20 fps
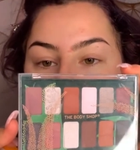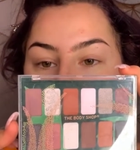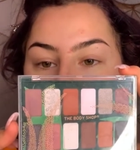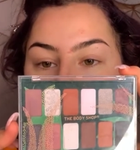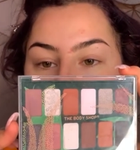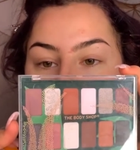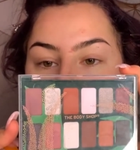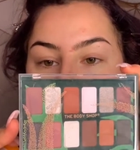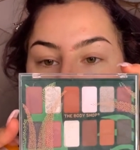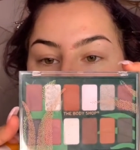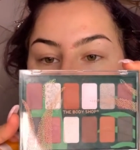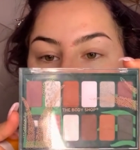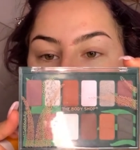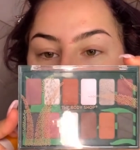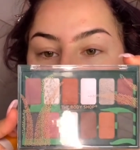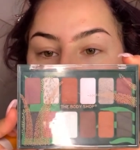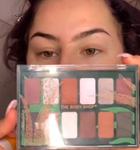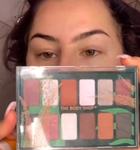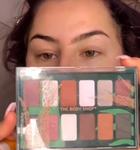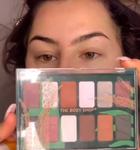palette
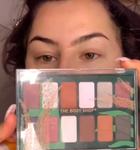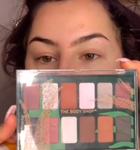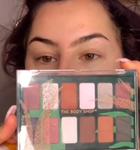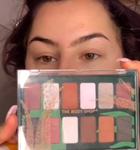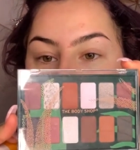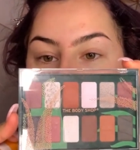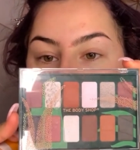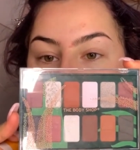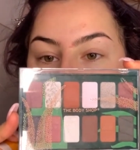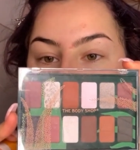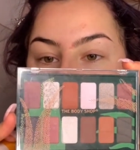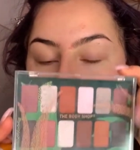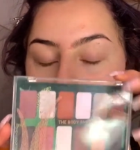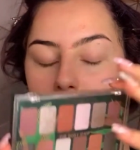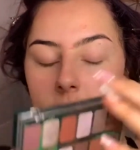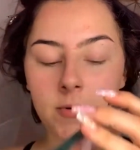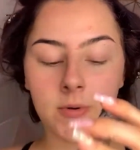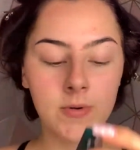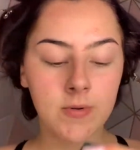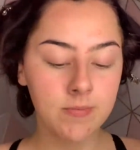from the Body Shop.
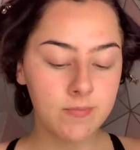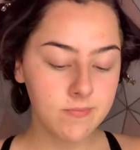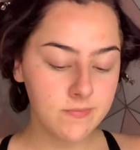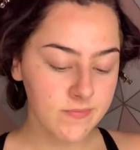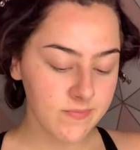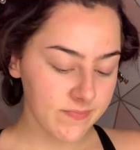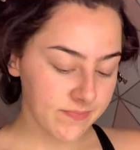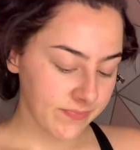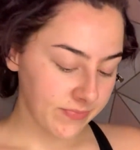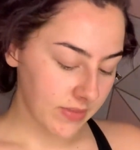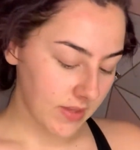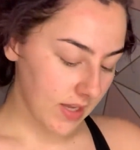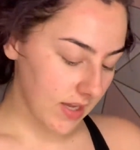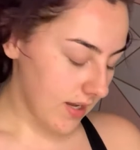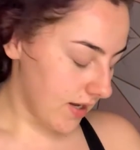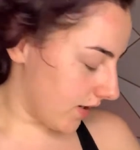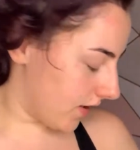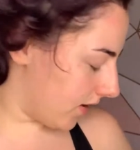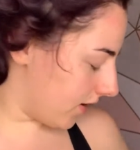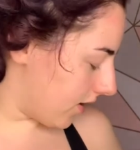
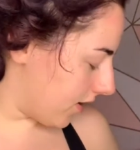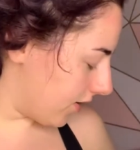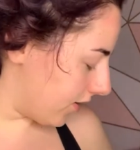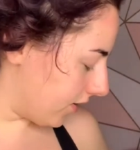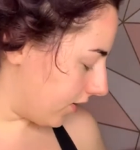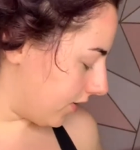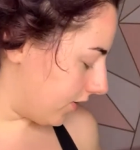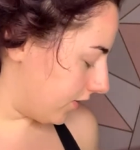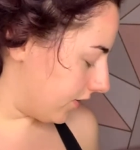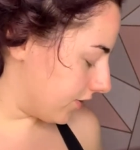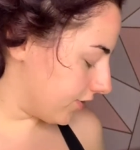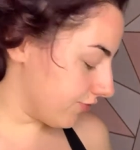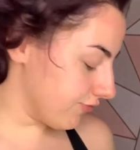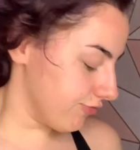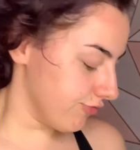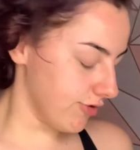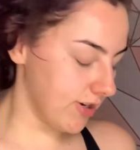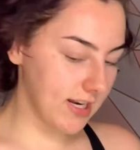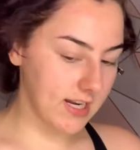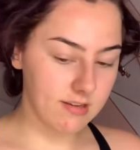And a lot of the colours
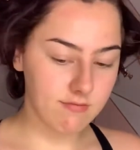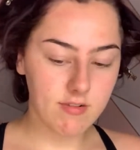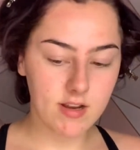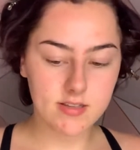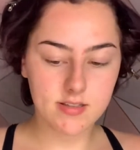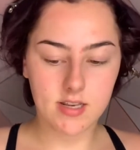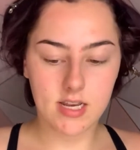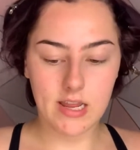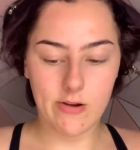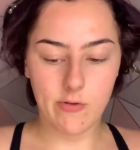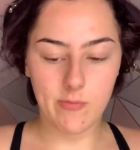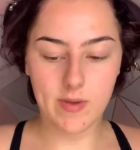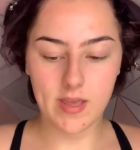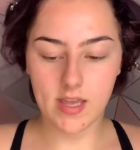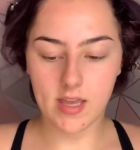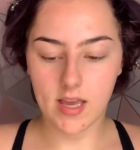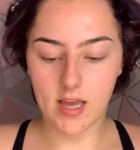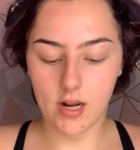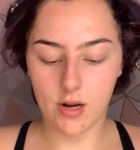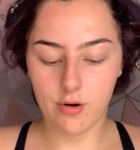really resonate with
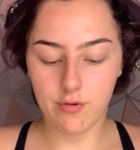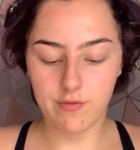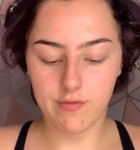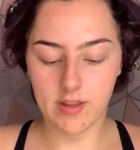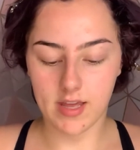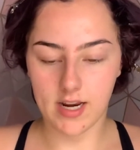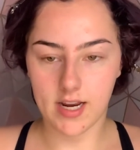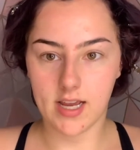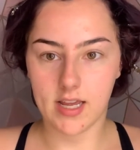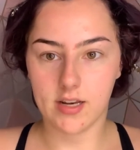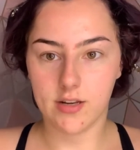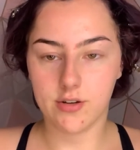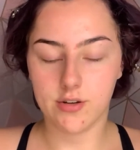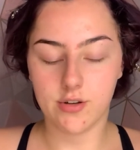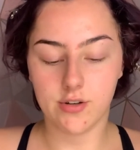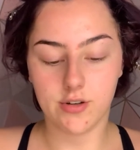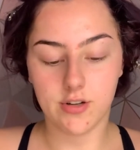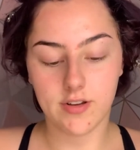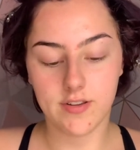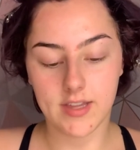me. I love that kind of
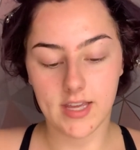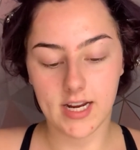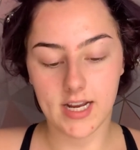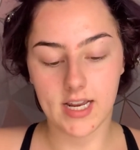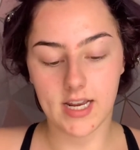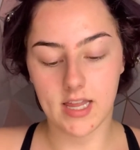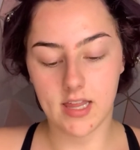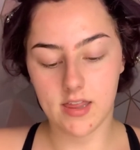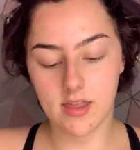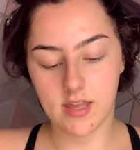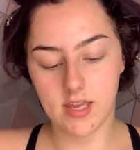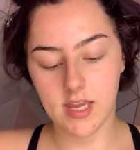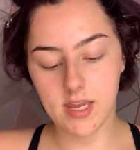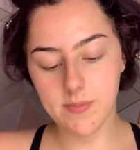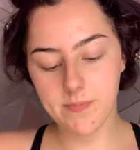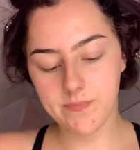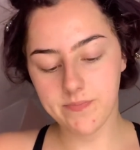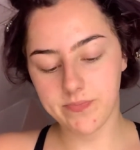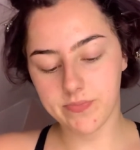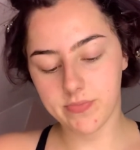colour and that kind of theme.
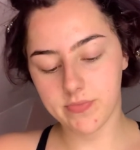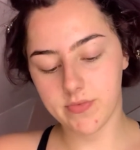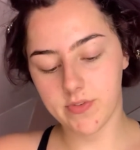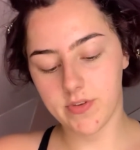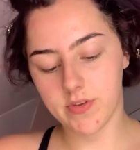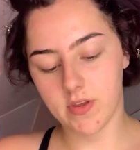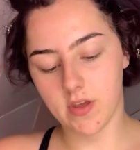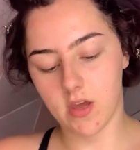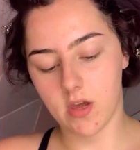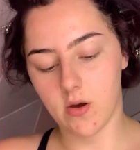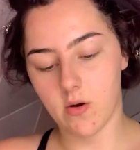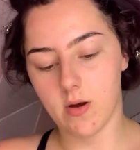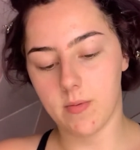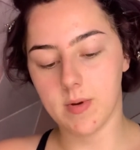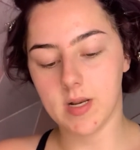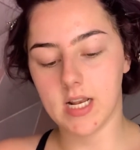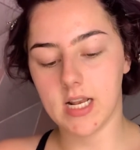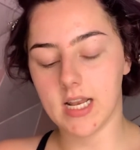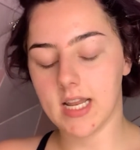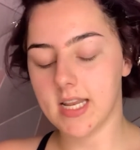So I'm
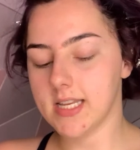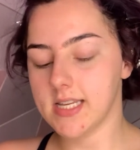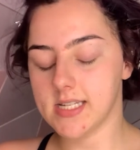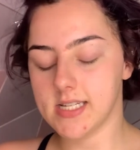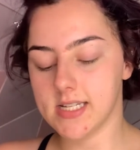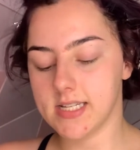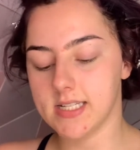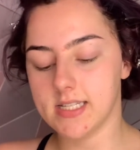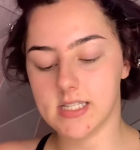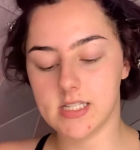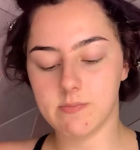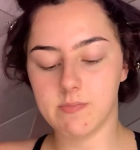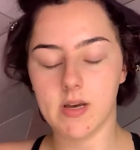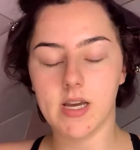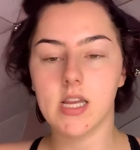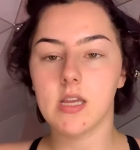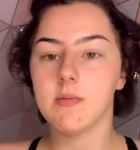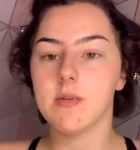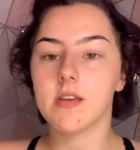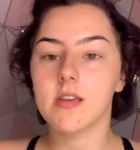going to let it inspire
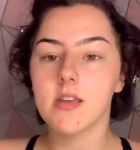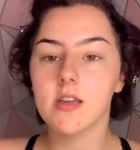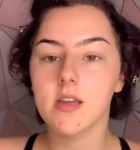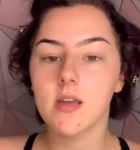me